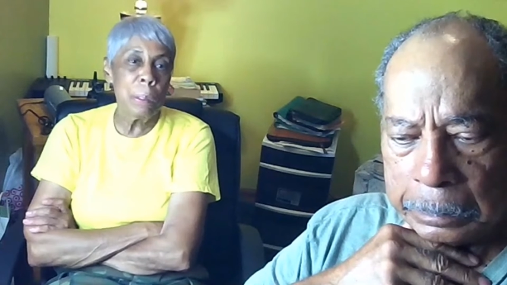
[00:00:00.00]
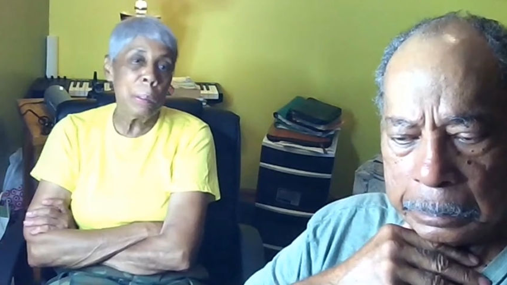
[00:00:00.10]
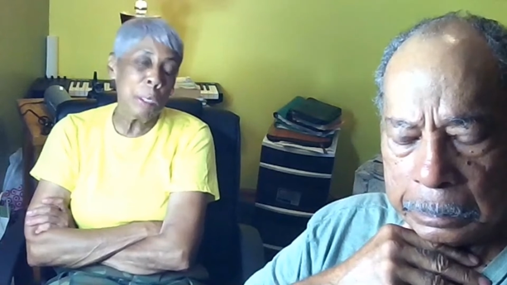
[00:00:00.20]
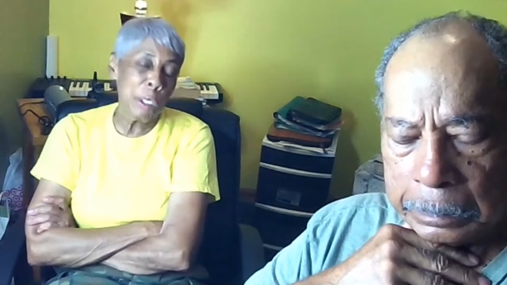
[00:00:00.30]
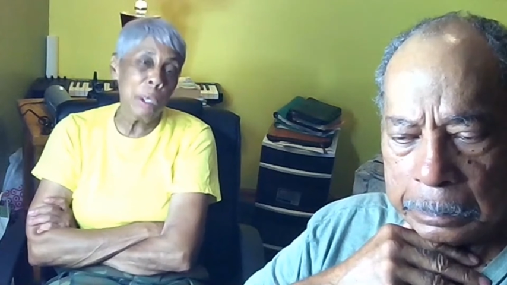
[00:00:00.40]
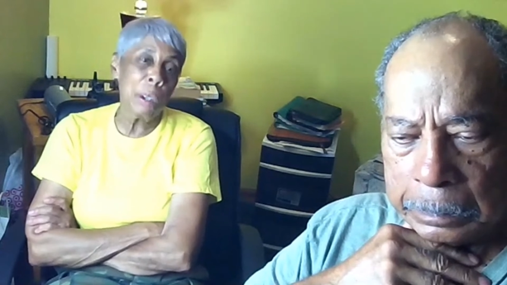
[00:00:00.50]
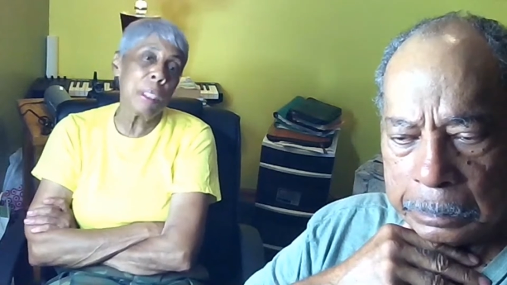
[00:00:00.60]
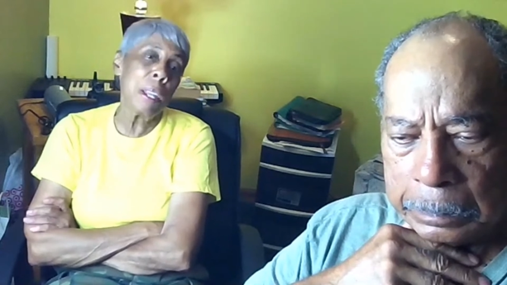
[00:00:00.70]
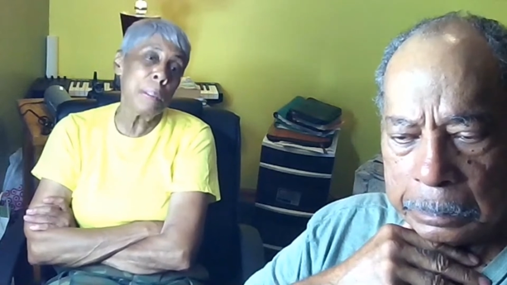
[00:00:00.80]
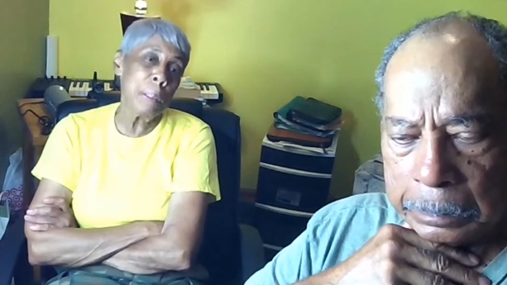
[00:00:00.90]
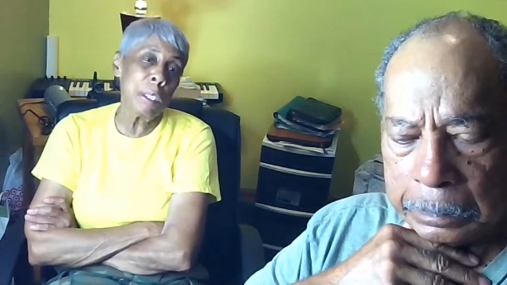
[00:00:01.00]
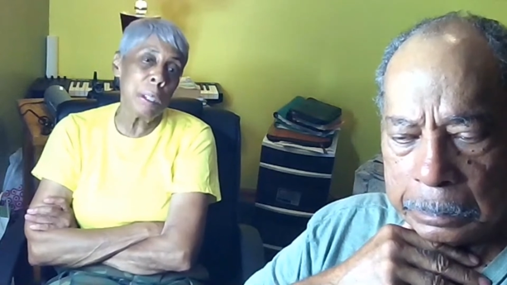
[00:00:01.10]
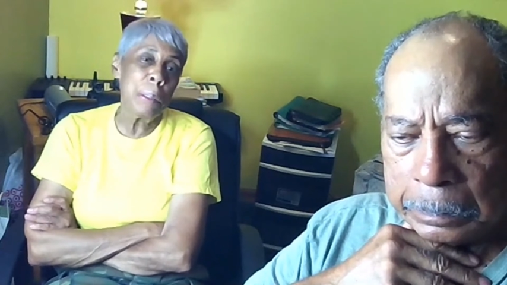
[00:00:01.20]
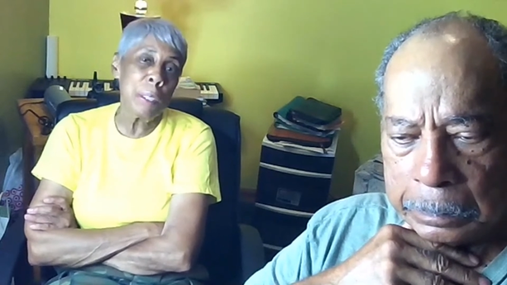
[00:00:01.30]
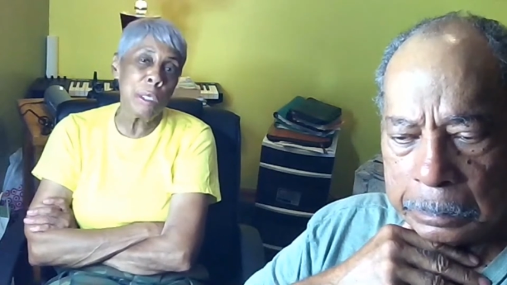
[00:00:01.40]
Speaker 1: majority, then the
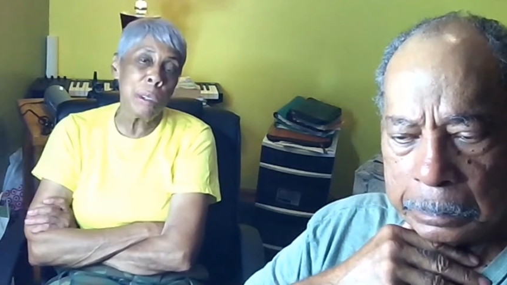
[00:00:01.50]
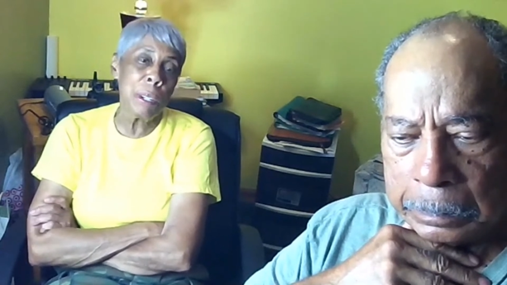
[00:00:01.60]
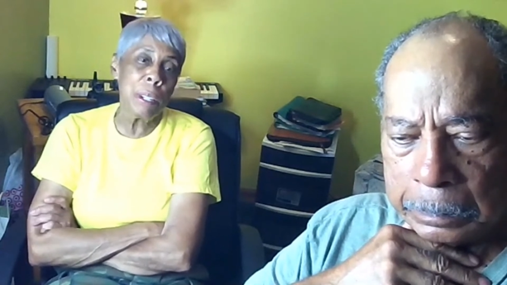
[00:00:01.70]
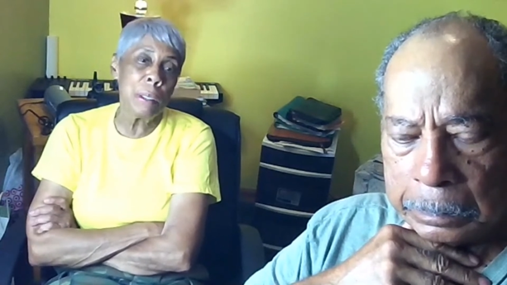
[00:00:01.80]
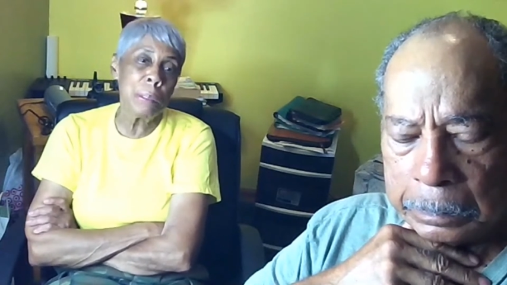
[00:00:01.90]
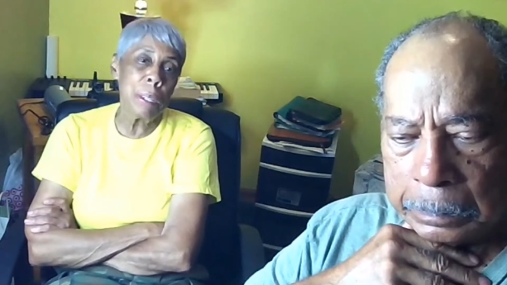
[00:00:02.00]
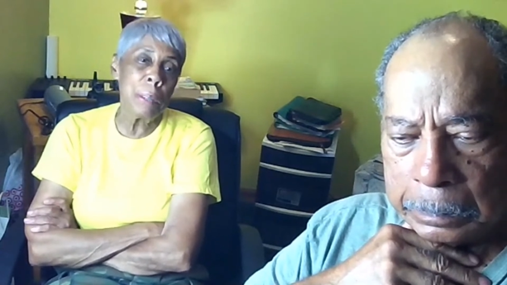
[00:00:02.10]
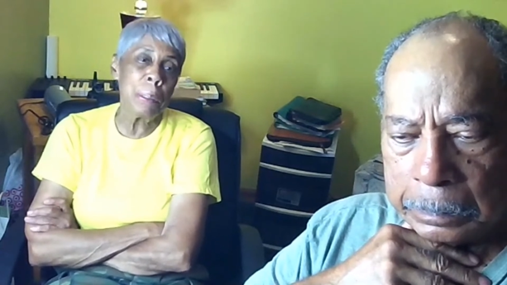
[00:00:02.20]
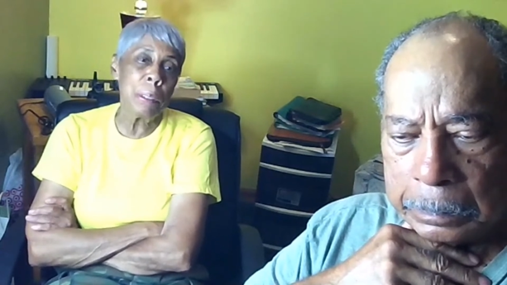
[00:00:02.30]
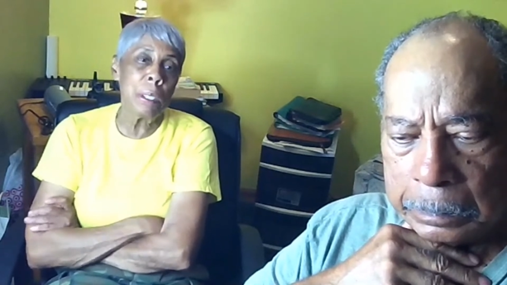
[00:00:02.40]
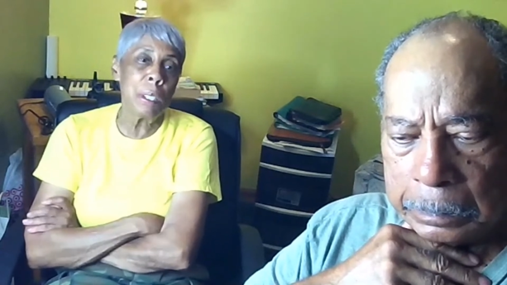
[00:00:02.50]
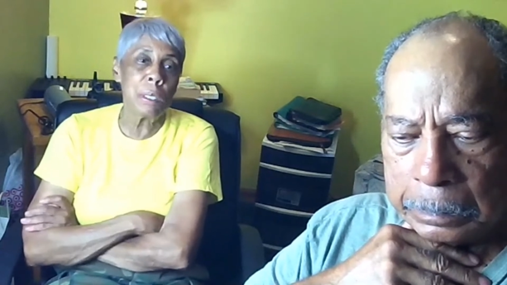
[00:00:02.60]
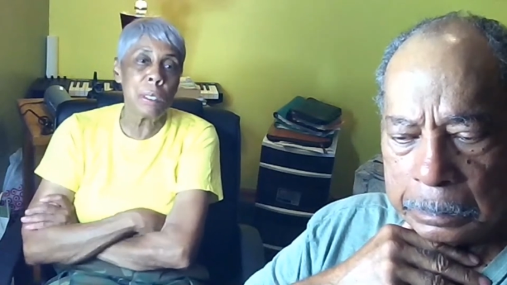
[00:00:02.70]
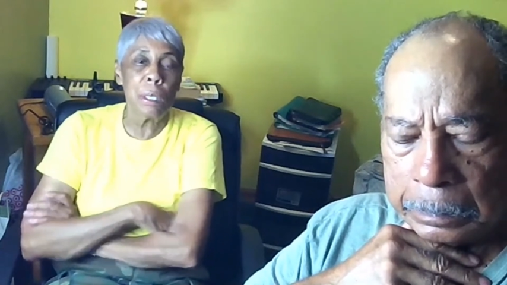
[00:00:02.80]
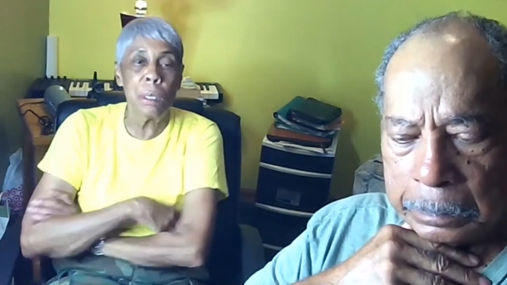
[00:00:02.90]
majority of people in this
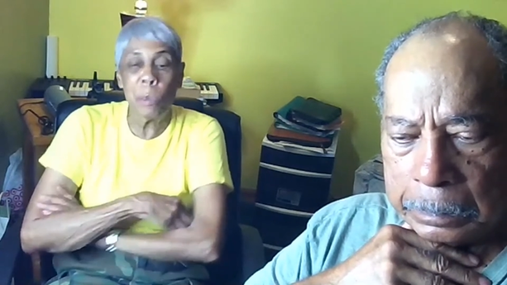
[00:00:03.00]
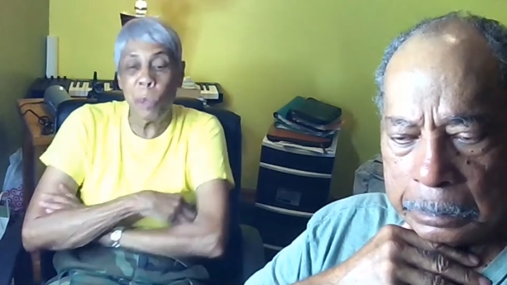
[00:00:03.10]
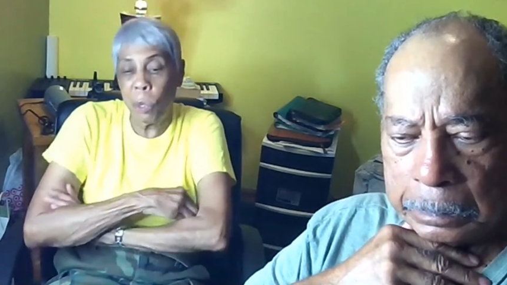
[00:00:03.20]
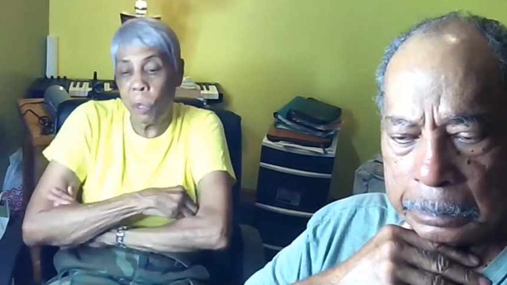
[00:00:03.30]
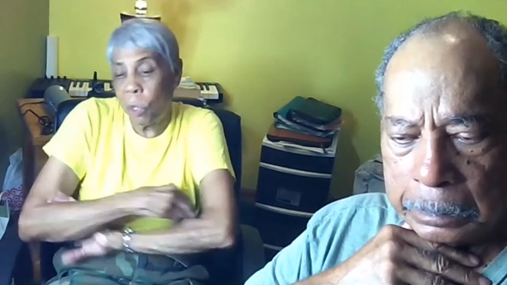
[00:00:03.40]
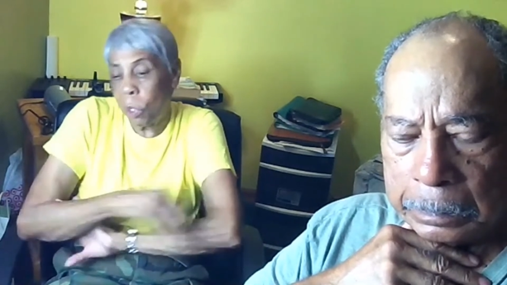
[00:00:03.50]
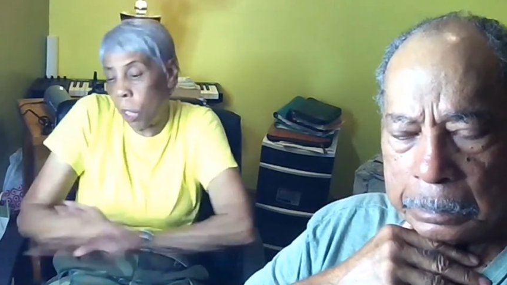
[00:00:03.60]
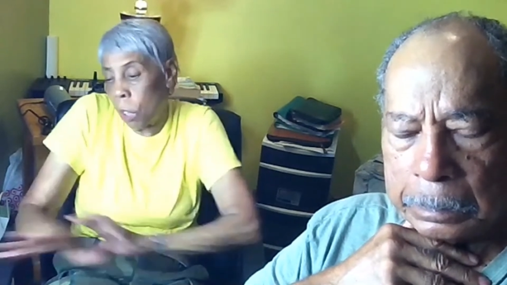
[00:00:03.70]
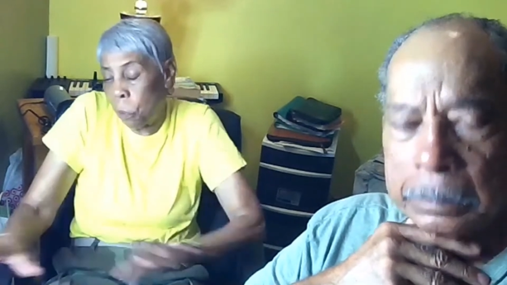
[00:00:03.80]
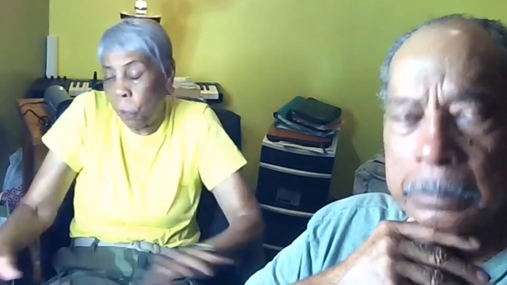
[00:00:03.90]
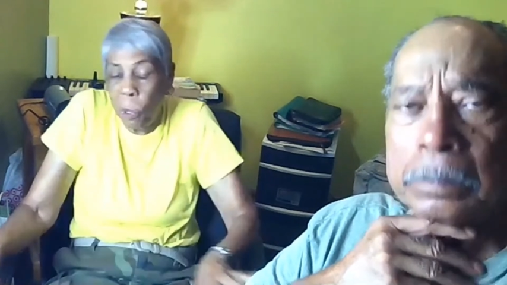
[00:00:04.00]
world or country or